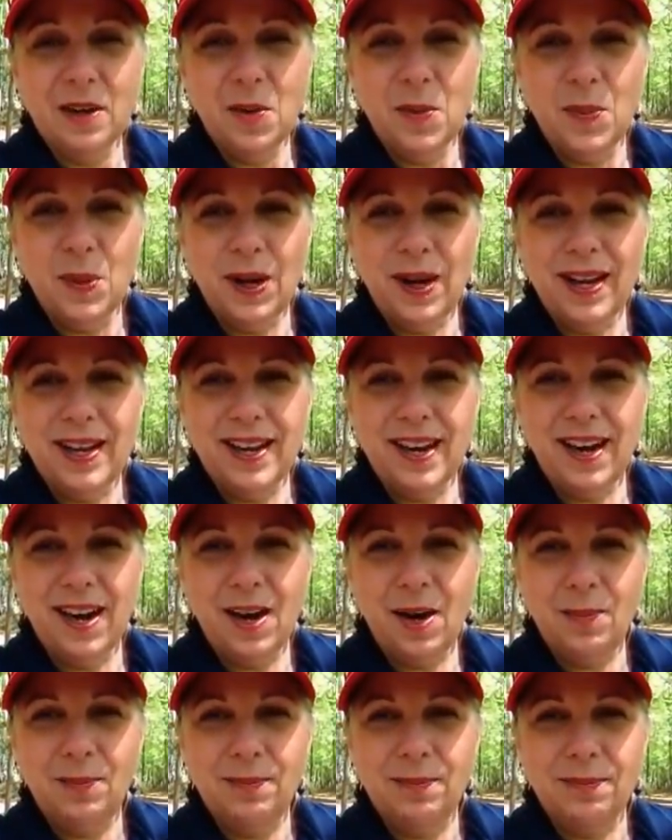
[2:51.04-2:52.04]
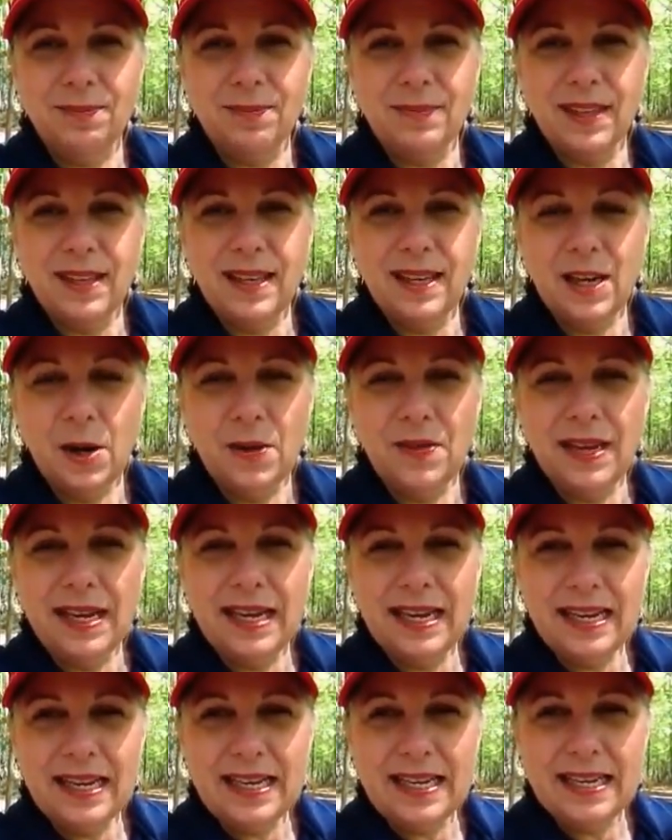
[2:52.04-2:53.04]
but in
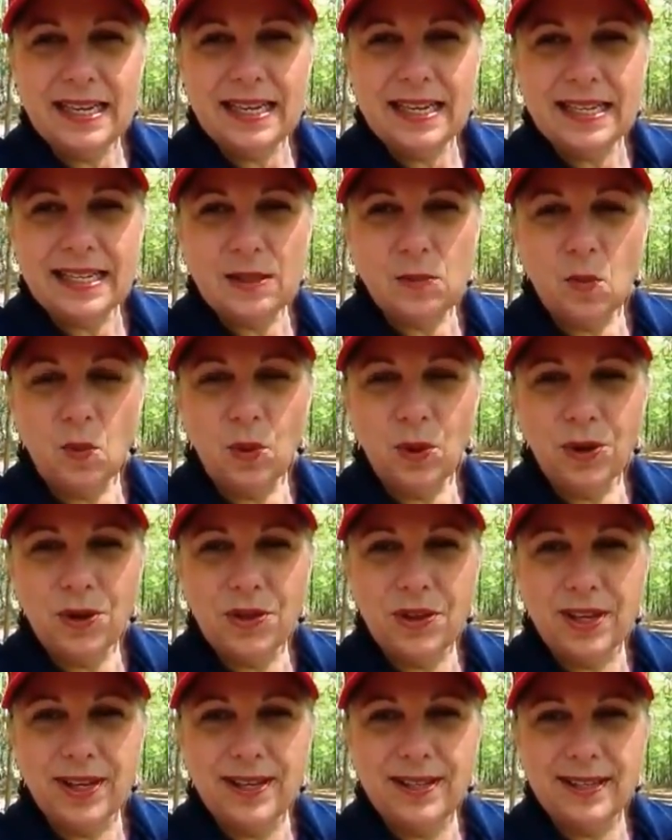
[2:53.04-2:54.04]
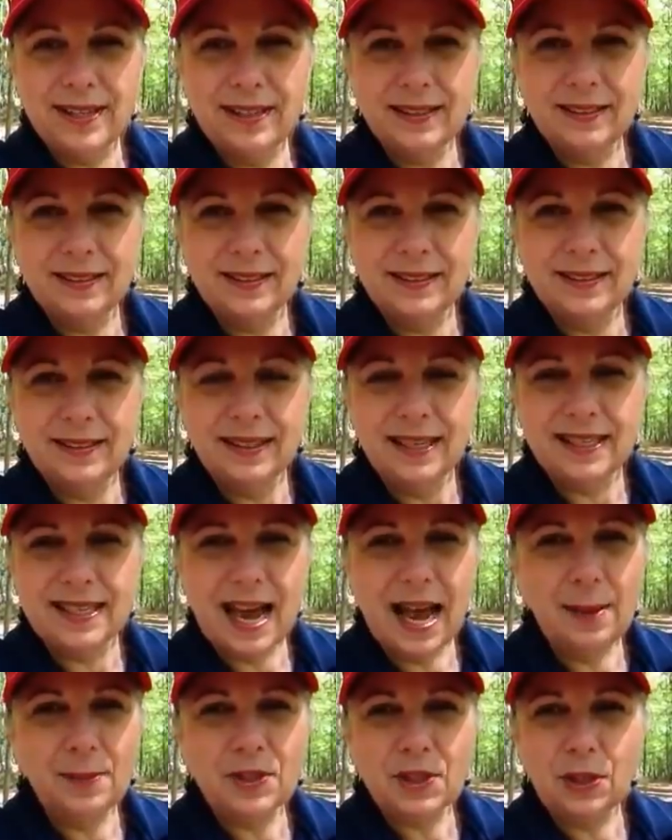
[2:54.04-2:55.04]
the end, it's worth it. It's
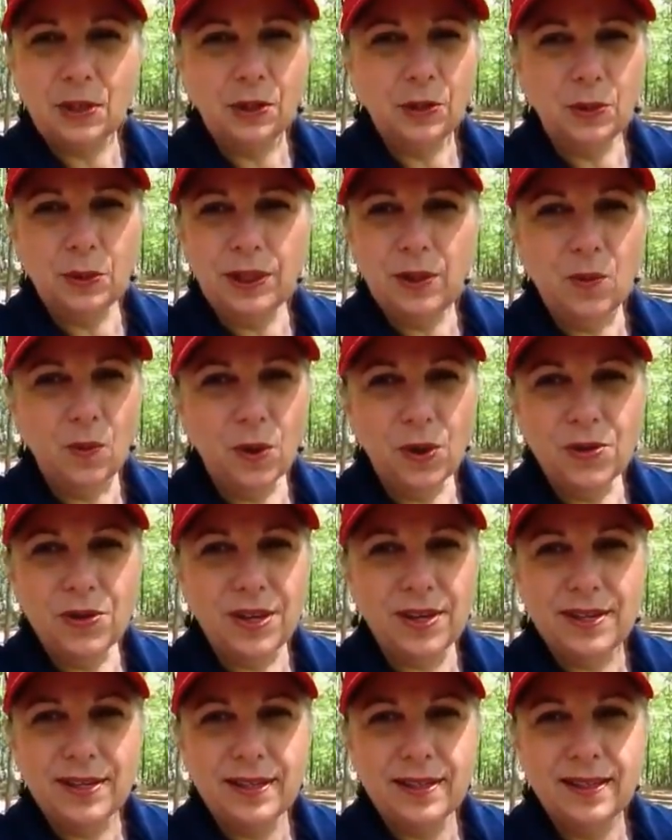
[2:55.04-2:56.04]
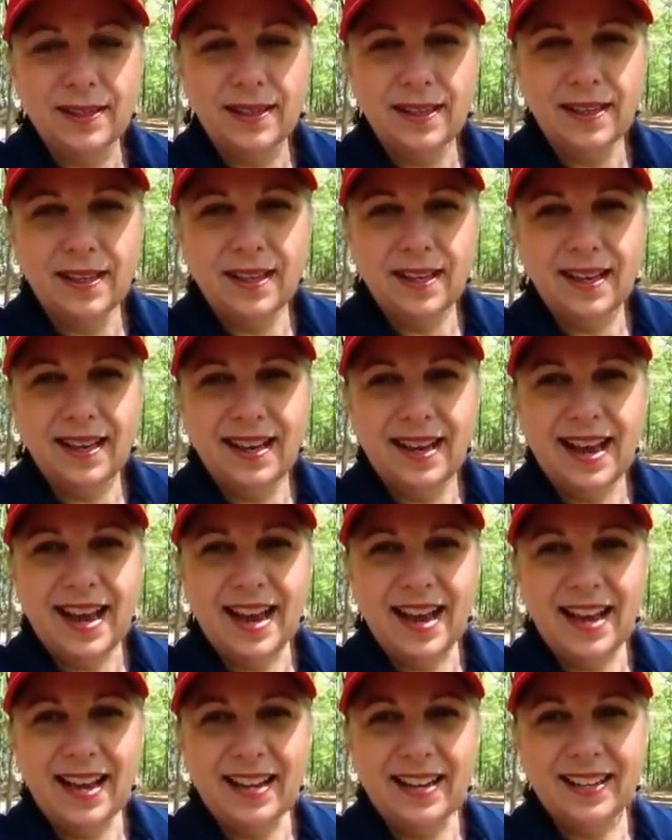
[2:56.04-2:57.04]
absolutely worth it.
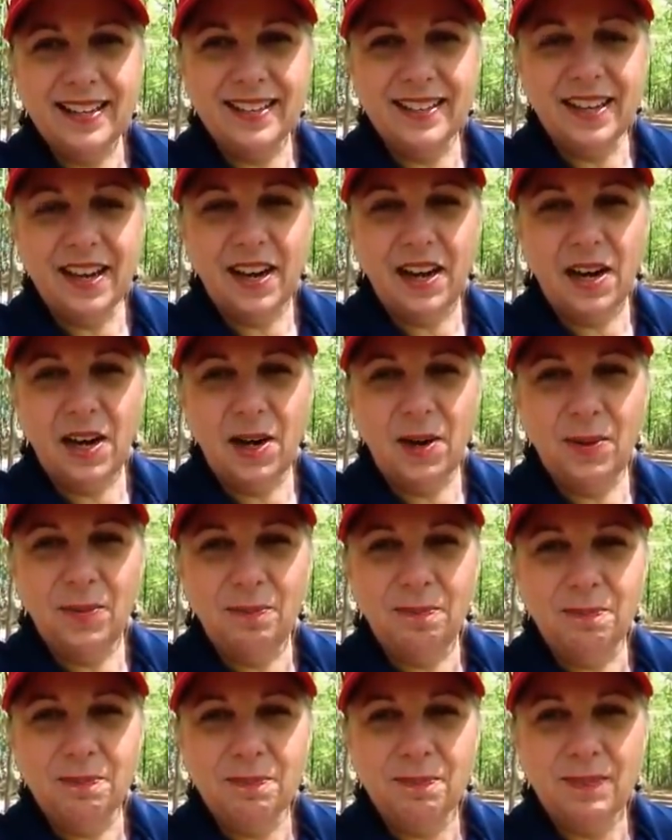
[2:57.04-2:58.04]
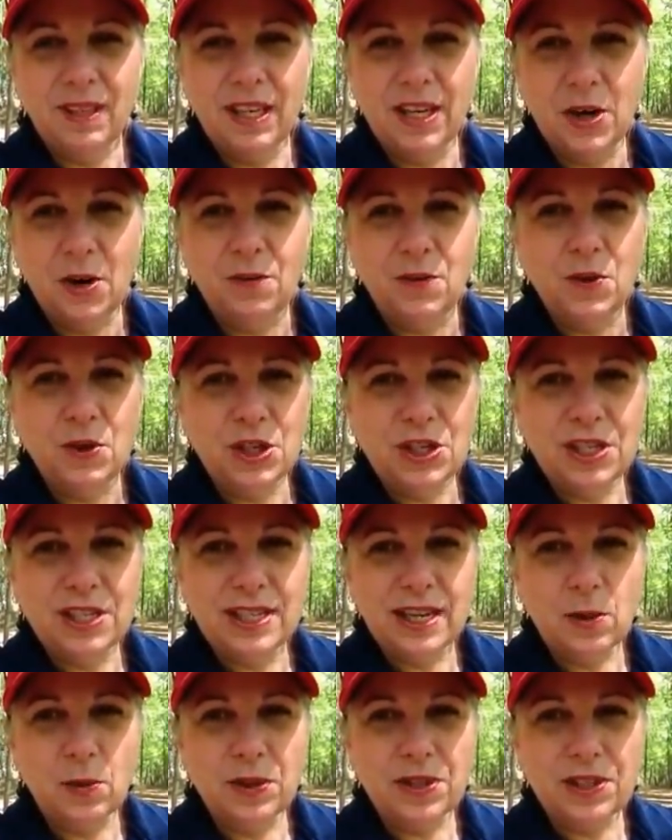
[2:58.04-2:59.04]
And, if you just
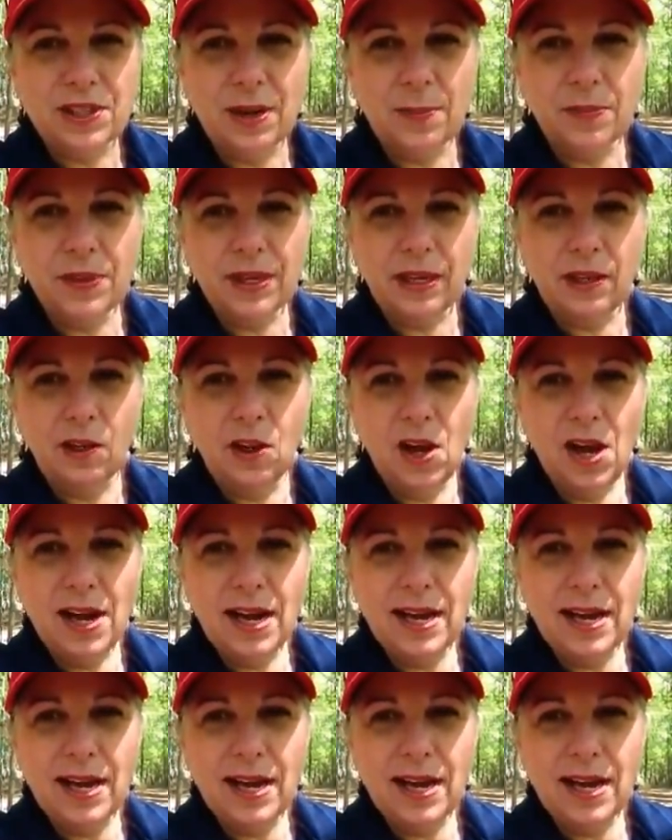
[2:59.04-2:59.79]
stick with something long